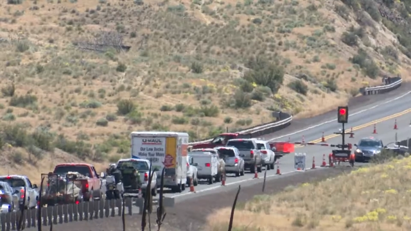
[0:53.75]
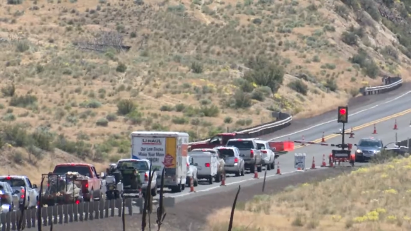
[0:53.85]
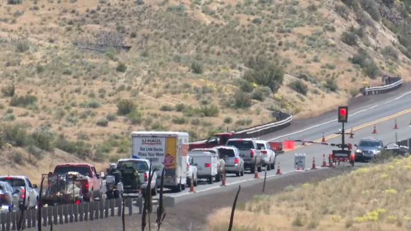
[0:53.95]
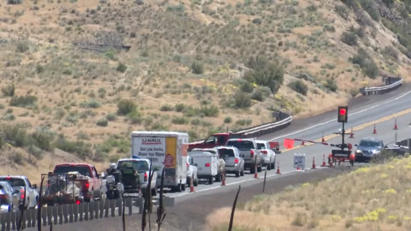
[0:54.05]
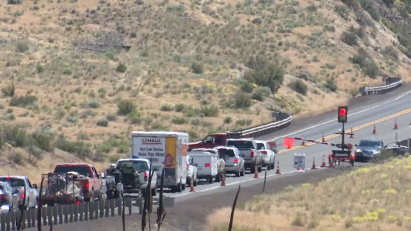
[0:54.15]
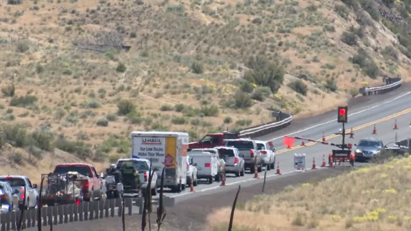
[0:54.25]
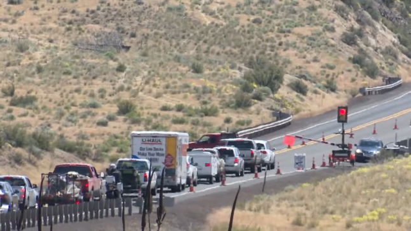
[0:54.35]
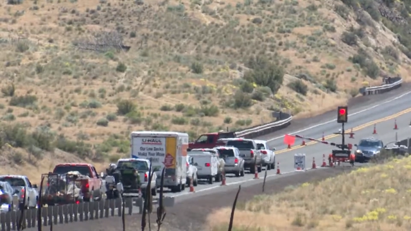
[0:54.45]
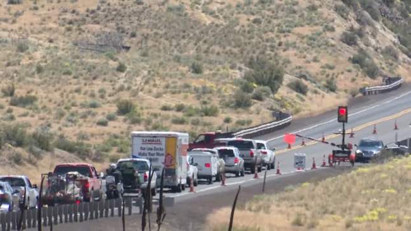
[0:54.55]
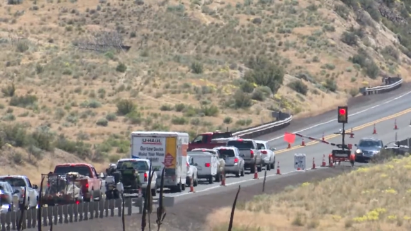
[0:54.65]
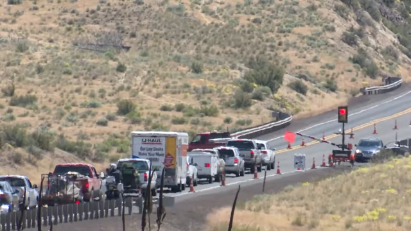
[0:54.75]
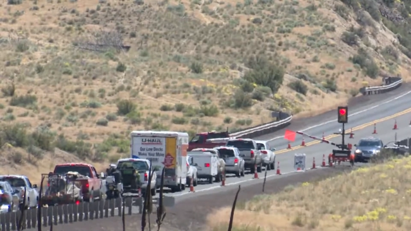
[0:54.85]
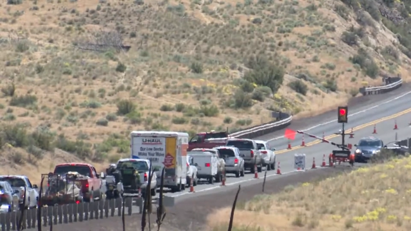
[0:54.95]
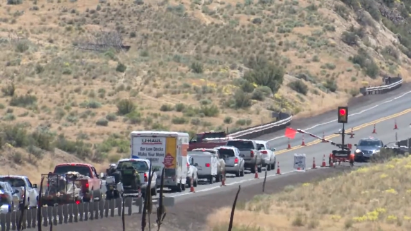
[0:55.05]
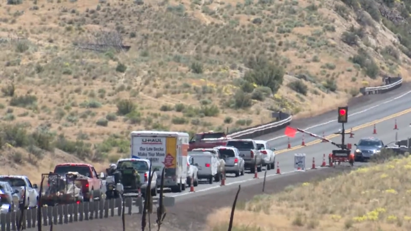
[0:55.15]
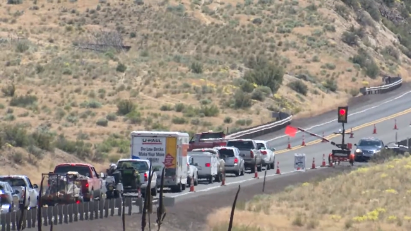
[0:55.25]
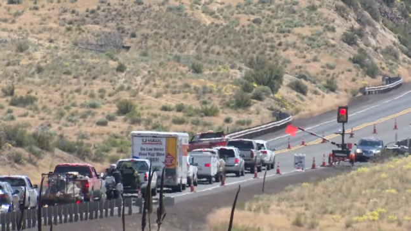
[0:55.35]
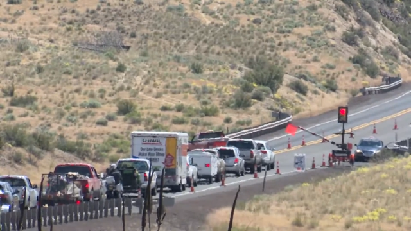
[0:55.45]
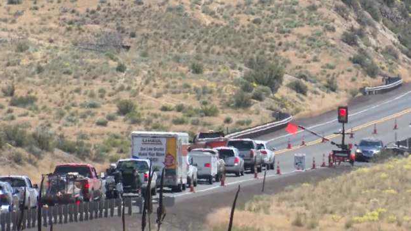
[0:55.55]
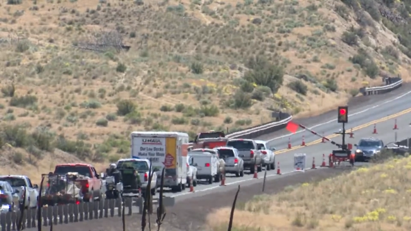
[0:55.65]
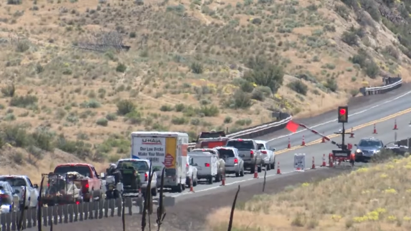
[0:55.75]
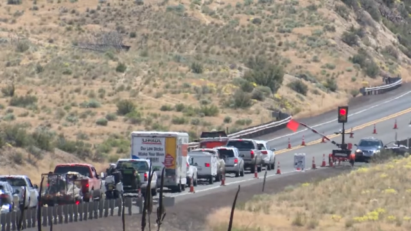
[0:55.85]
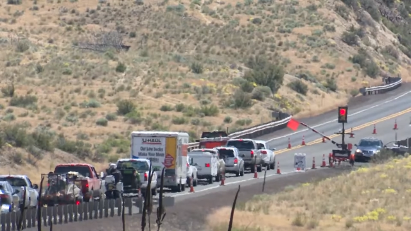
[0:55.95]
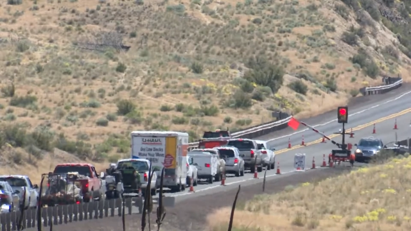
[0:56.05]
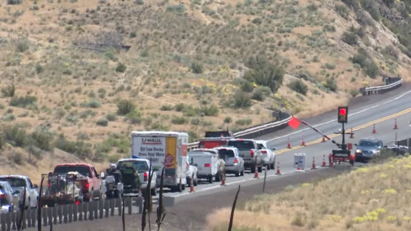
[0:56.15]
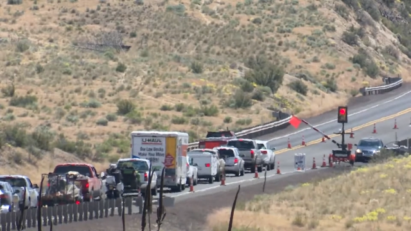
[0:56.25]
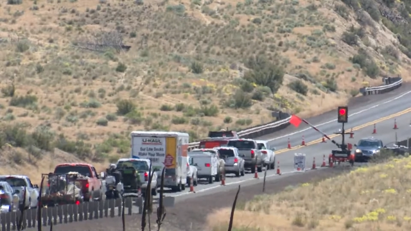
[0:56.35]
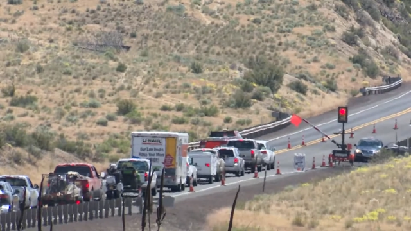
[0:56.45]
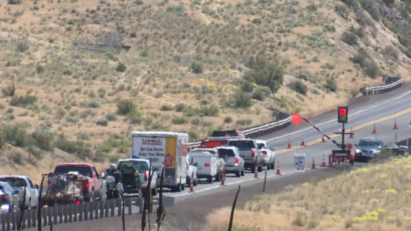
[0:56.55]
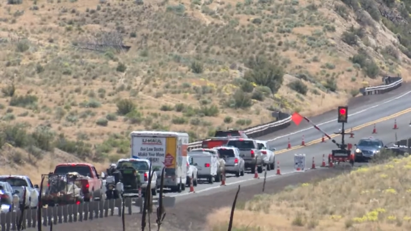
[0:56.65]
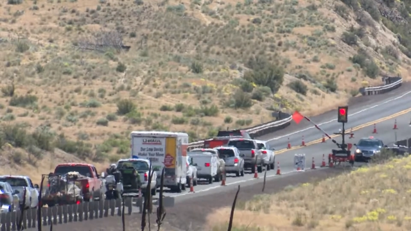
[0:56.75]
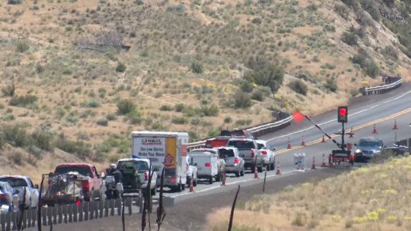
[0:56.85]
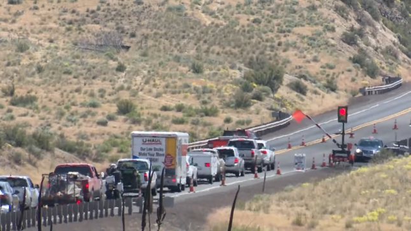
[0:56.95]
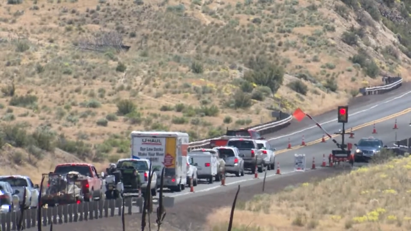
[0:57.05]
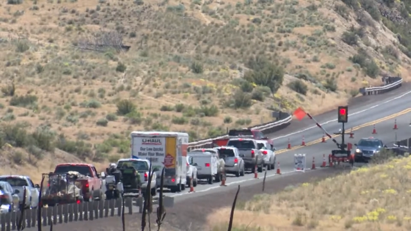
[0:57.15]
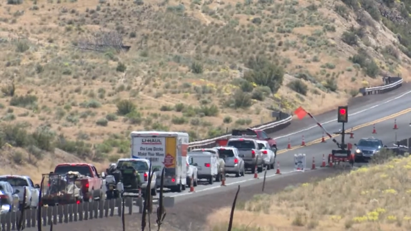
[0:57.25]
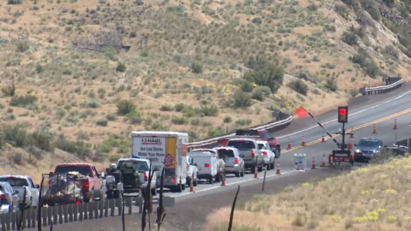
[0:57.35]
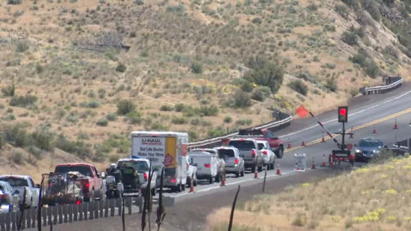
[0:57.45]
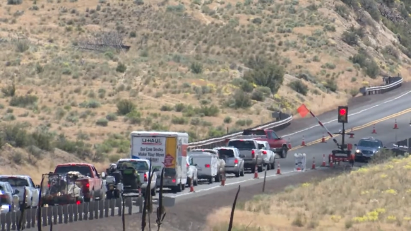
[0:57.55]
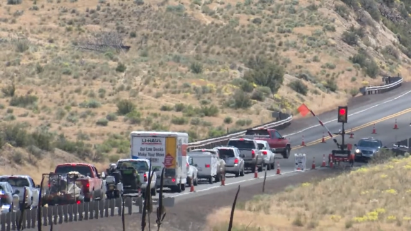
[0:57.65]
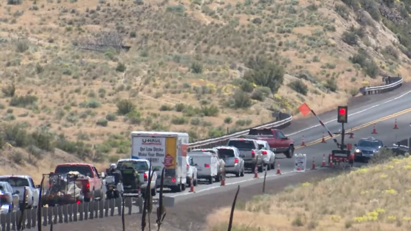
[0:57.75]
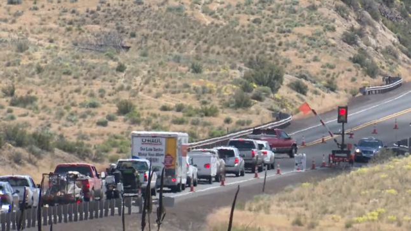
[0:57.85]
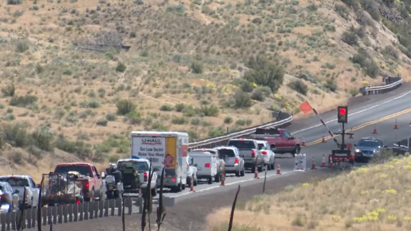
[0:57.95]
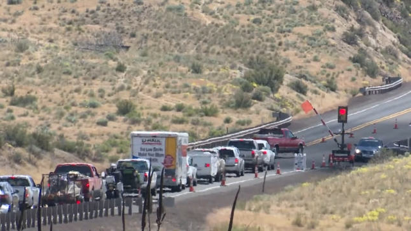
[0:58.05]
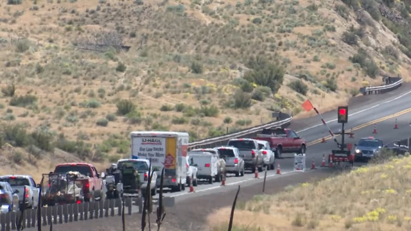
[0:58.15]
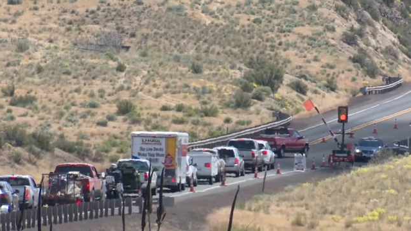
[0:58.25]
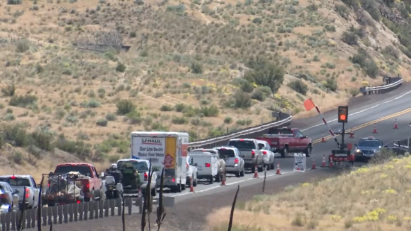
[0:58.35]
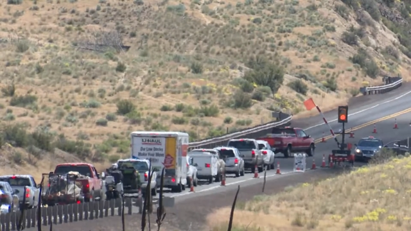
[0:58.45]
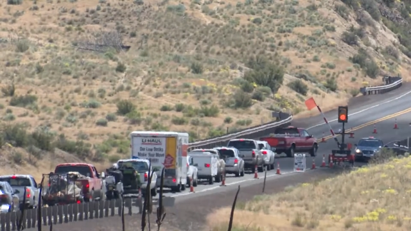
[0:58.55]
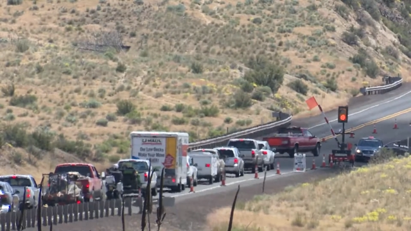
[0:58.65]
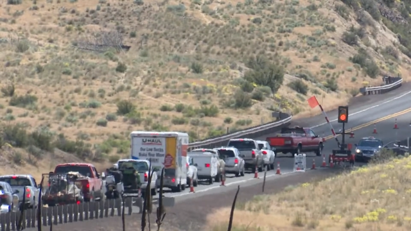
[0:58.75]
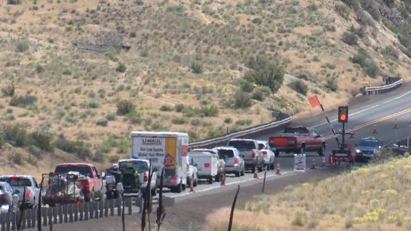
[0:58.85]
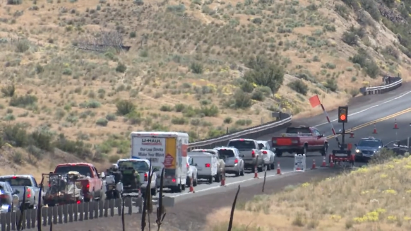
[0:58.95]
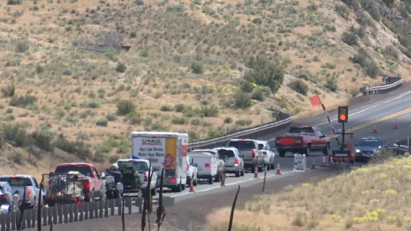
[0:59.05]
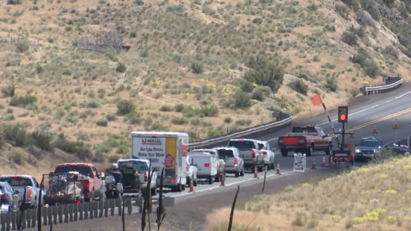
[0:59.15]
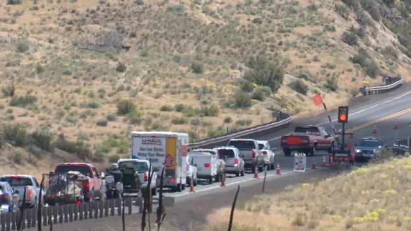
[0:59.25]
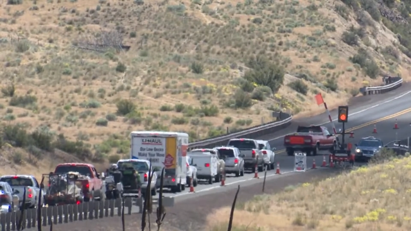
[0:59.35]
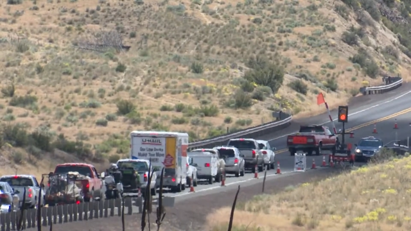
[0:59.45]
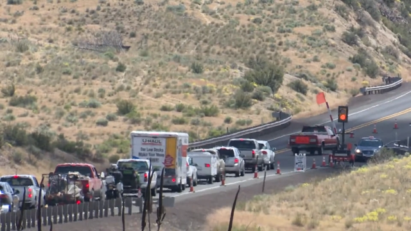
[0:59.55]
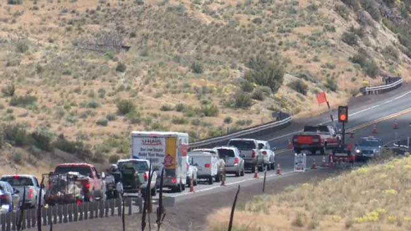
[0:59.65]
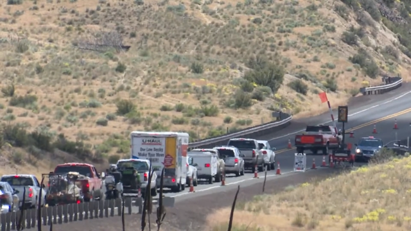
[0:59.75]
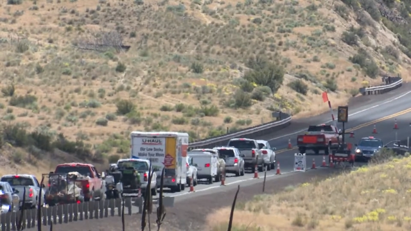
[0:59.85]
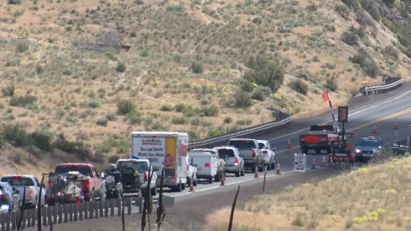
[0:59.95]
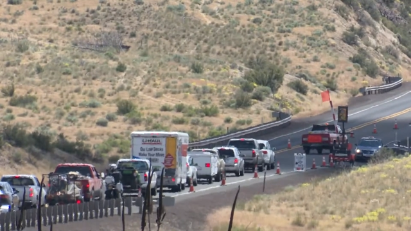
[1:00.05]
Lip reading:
No face is visible, so there are no lips to read.